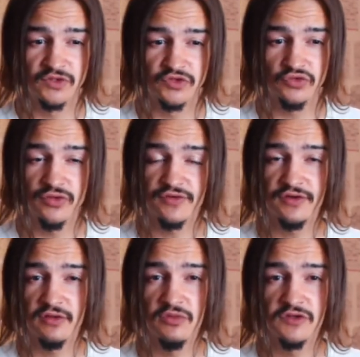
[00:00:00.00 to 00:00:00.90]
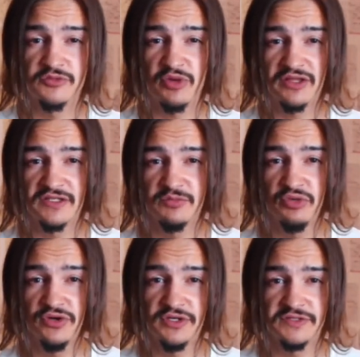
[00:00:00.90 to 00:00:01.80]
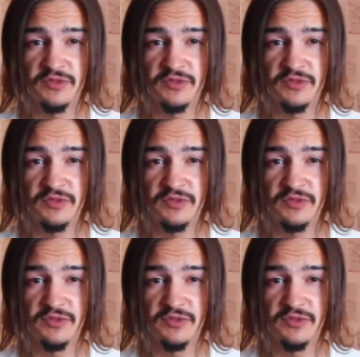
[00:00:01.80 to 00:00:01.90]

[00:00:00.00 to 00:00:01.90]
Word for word: 2 30-minute practice periods